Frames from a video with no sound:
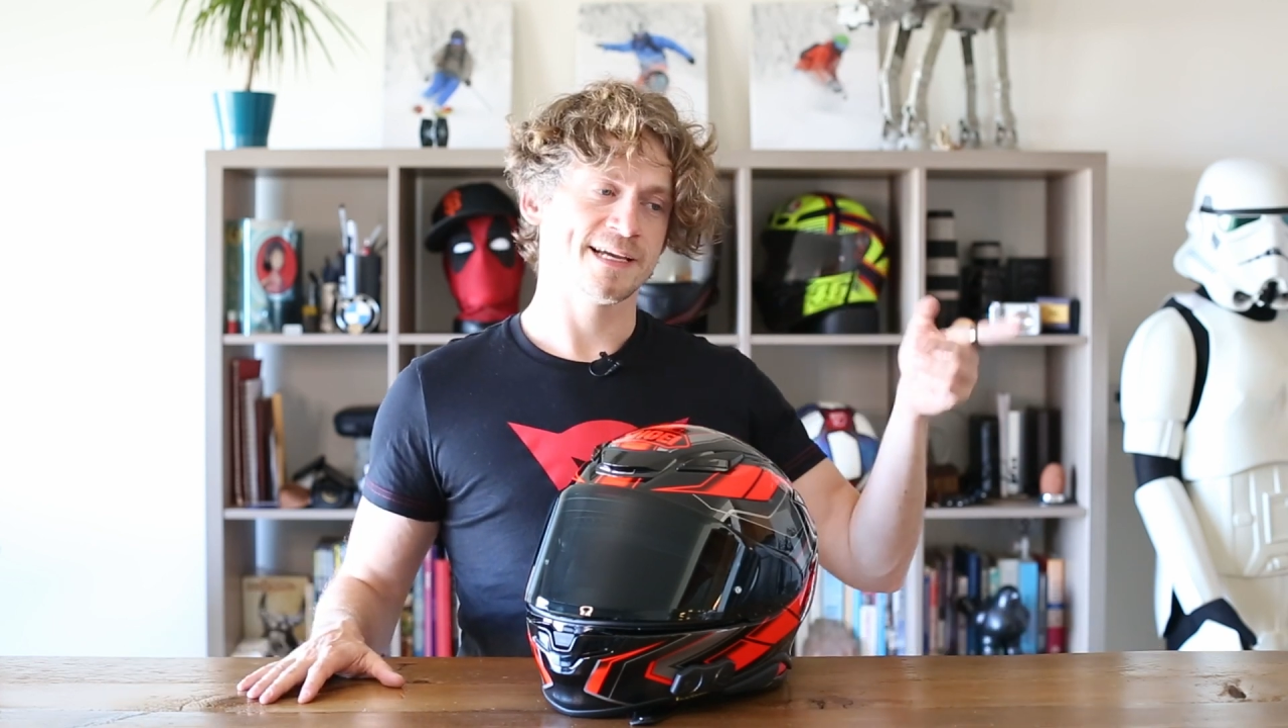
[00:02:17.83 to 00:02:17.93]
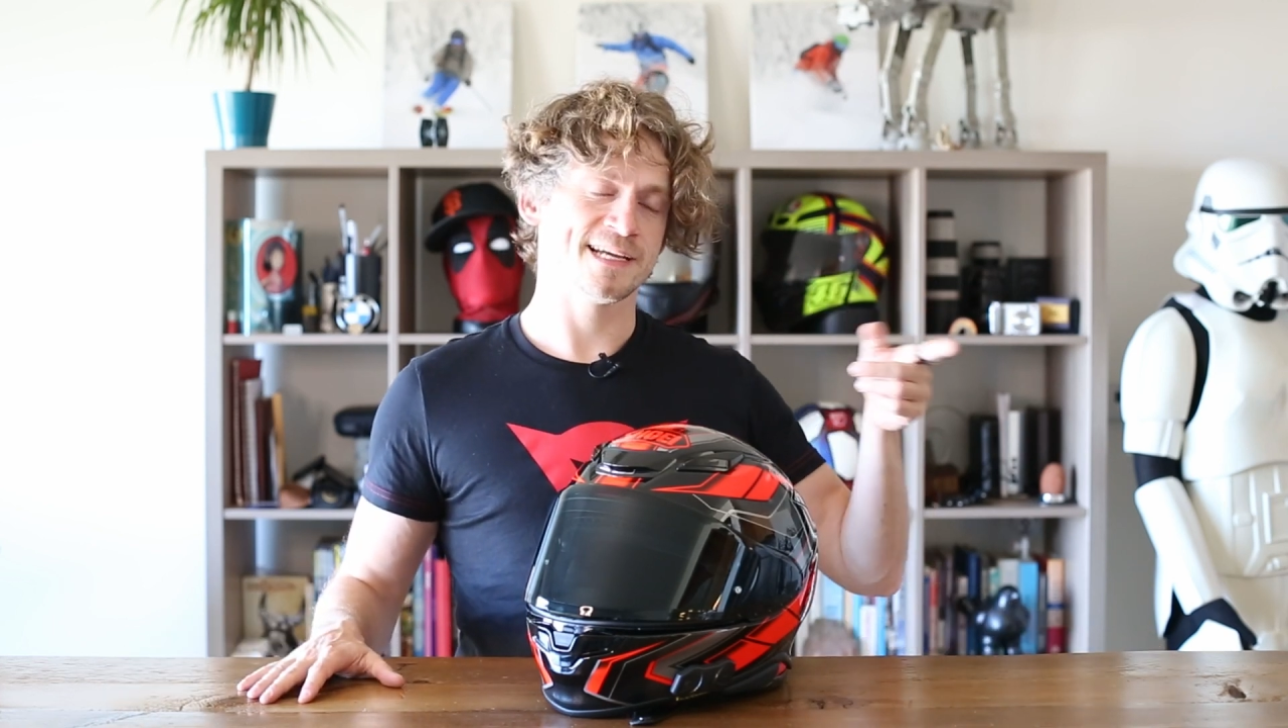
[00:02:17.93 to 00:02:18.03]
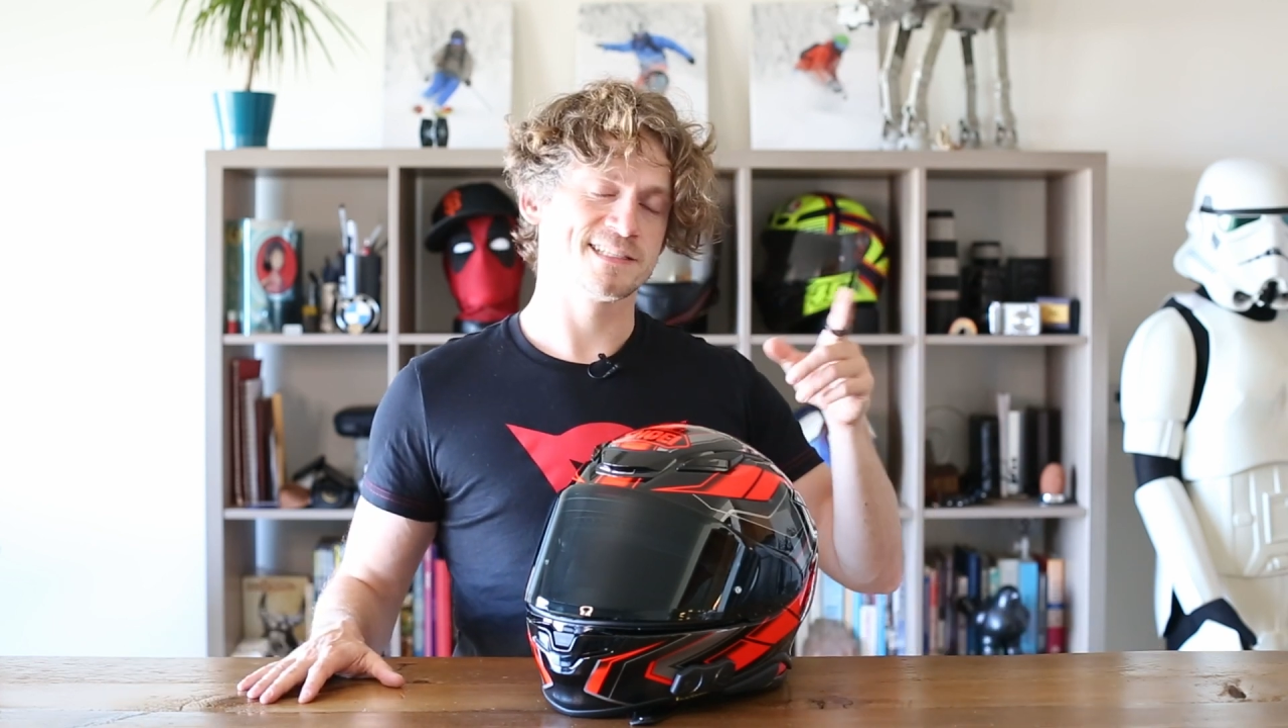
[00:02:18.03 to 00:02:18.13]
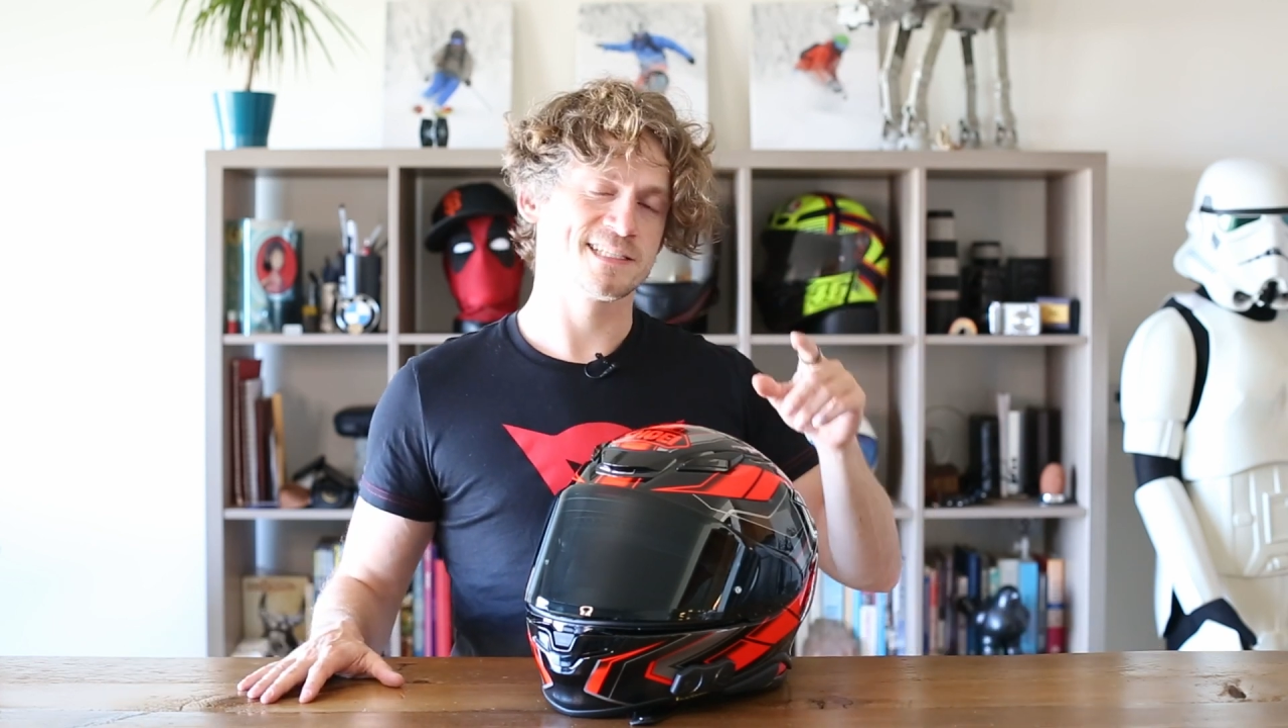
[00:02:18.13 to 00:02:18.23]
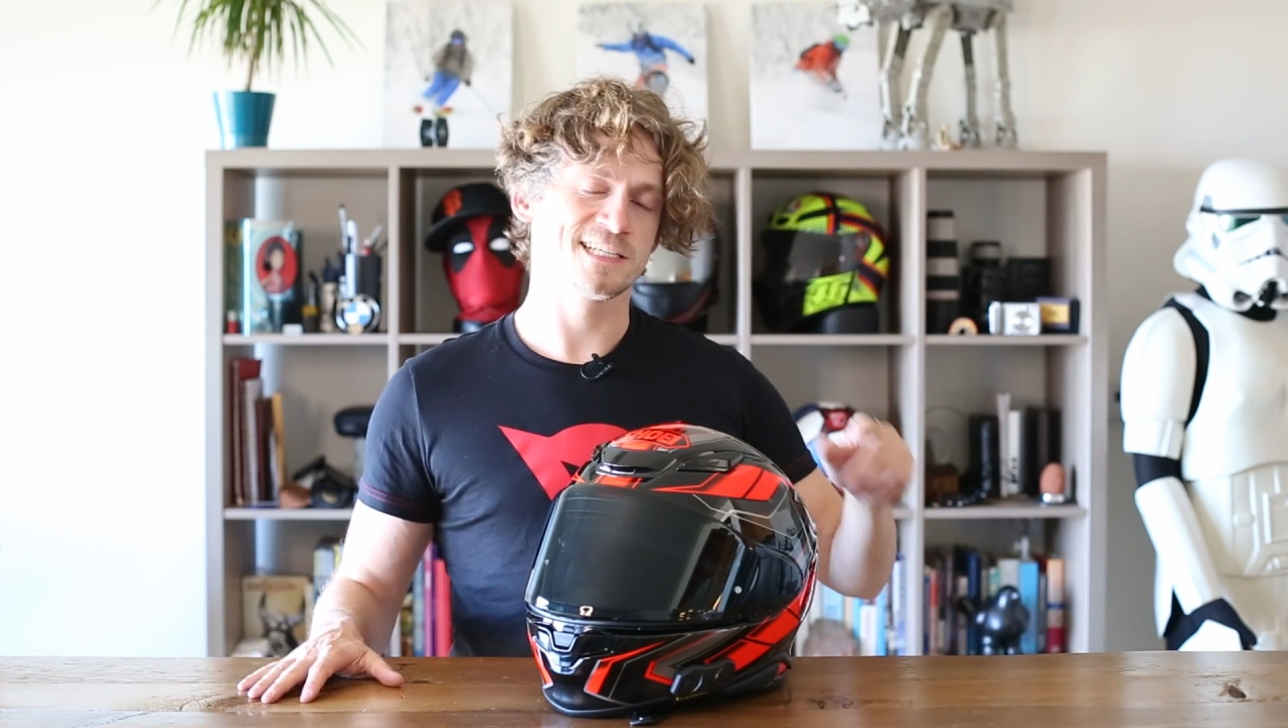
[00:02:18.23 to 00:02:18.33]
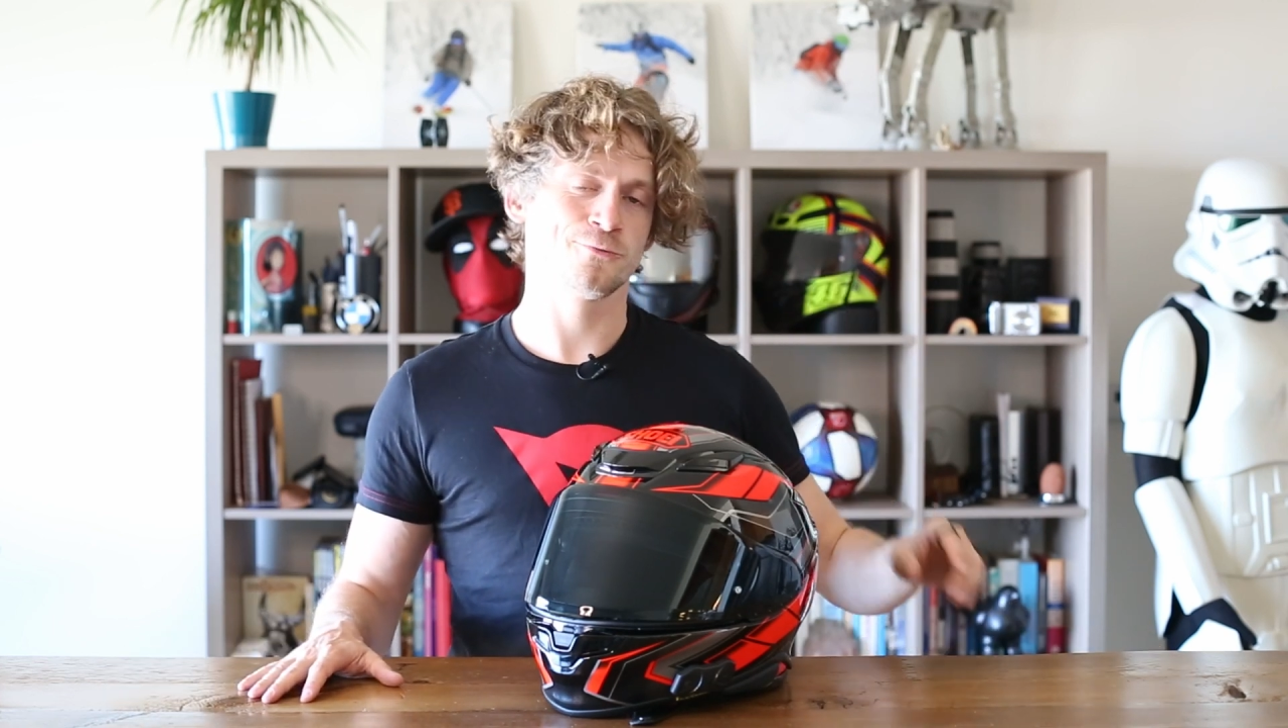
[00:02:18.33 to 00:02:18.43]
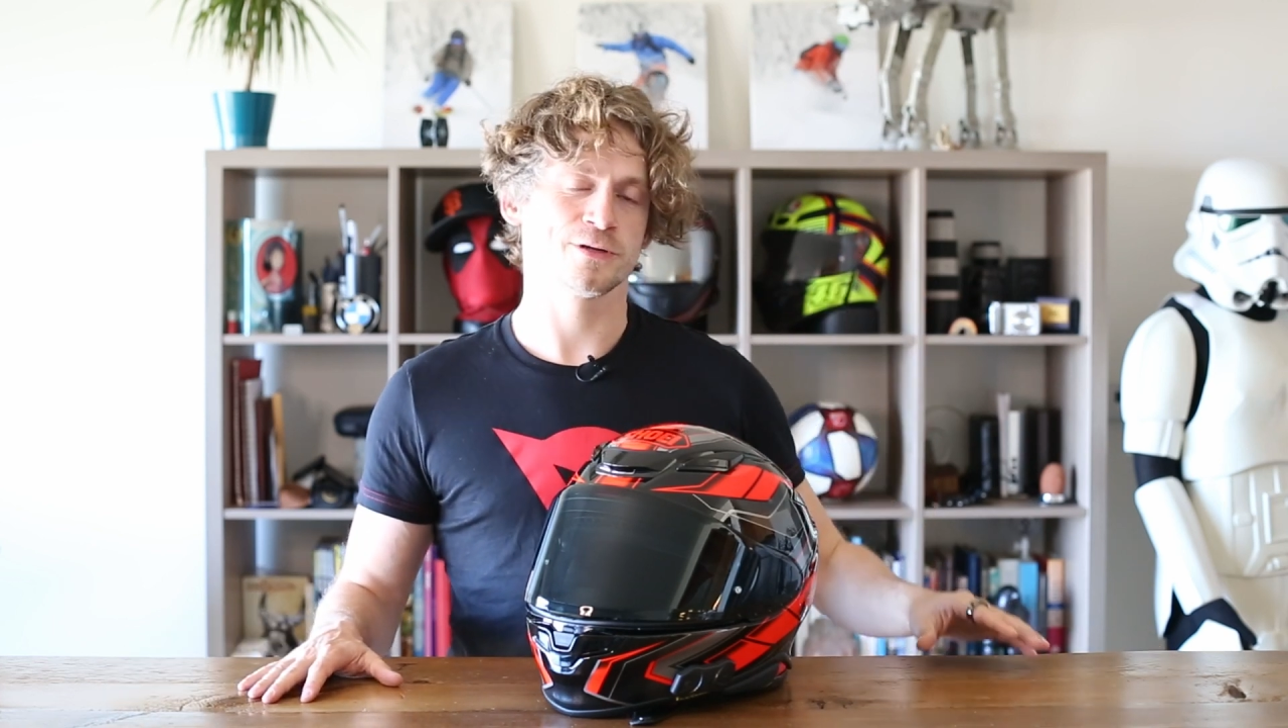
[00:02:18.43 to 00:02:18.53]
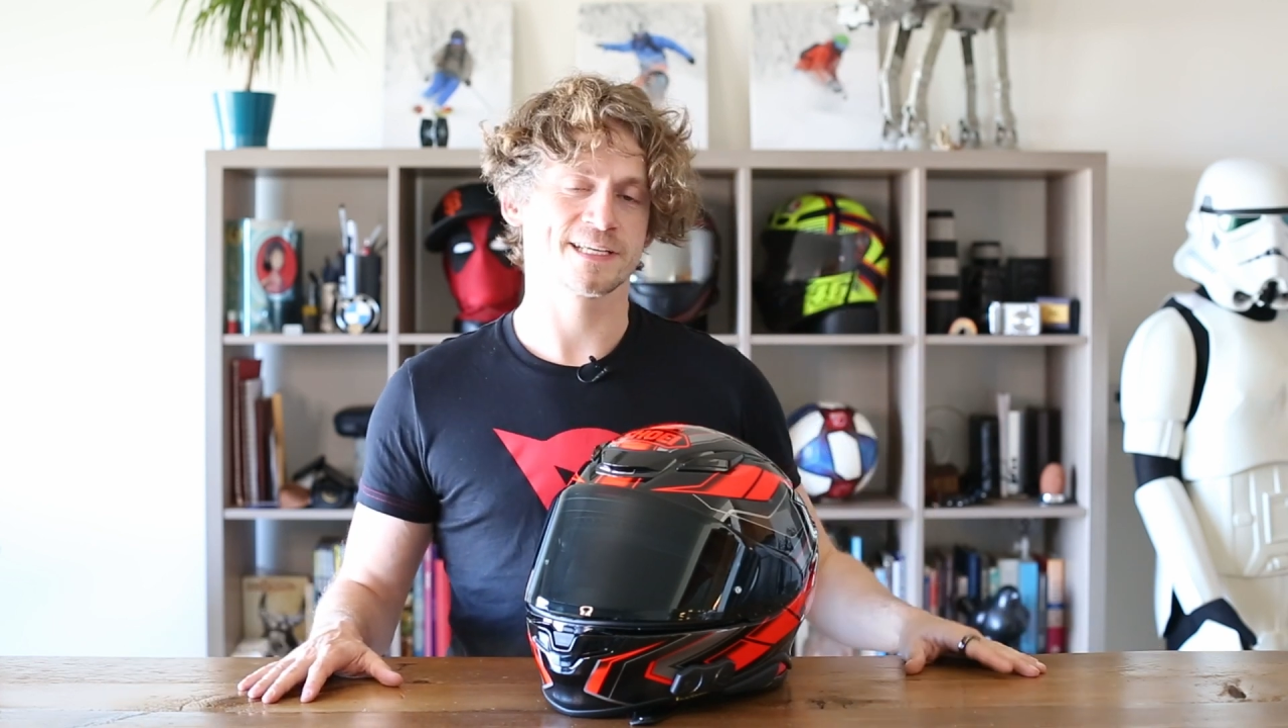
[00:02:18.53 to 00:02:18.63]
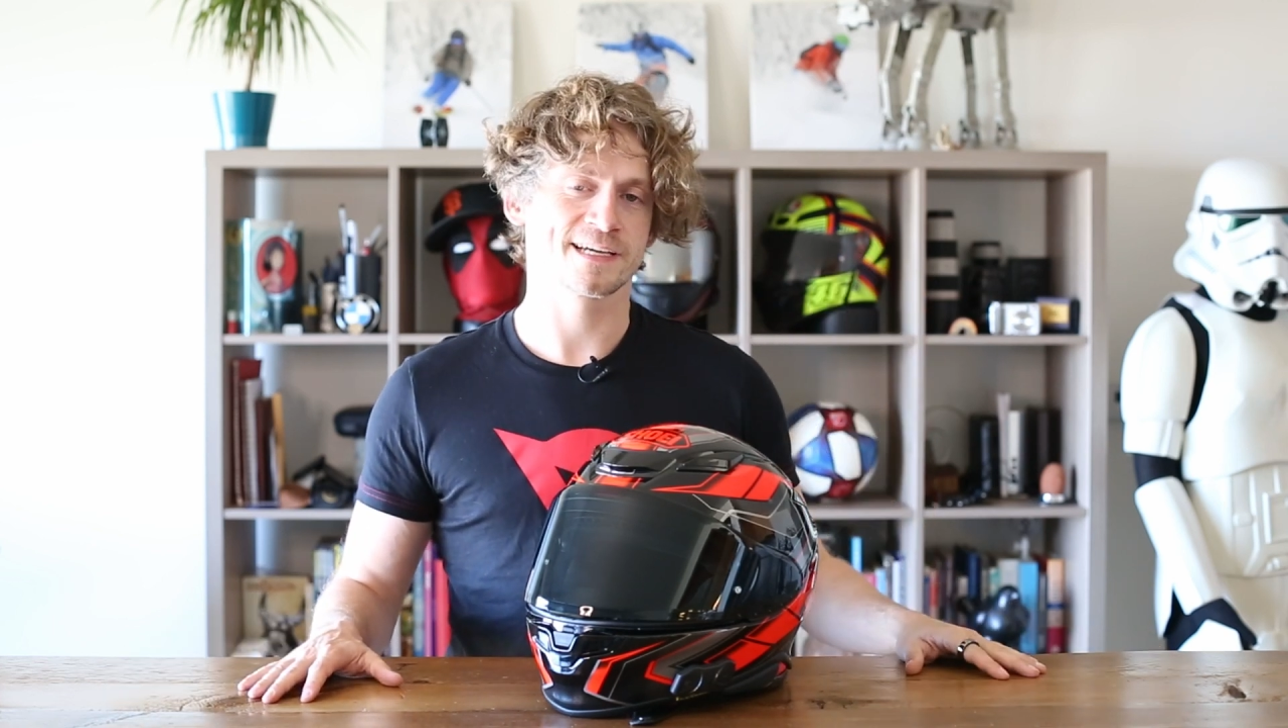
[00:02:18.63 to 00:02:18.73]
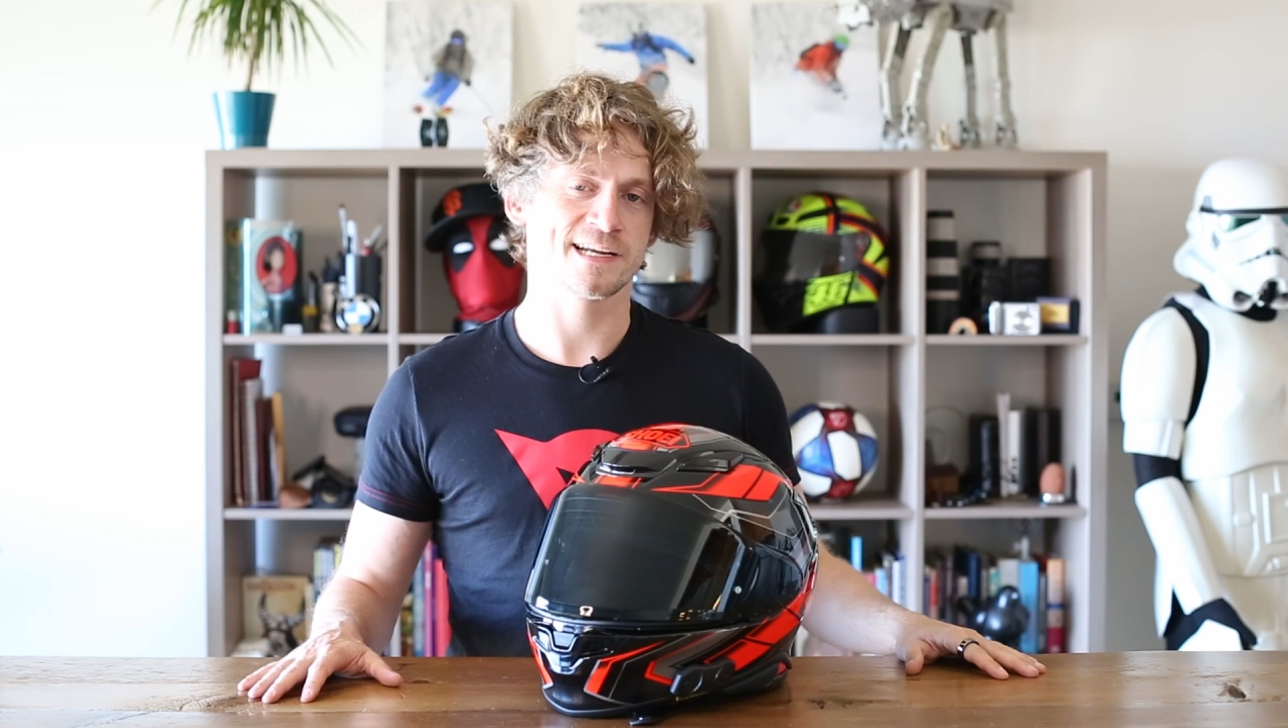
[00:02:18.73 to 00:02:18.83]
and see what they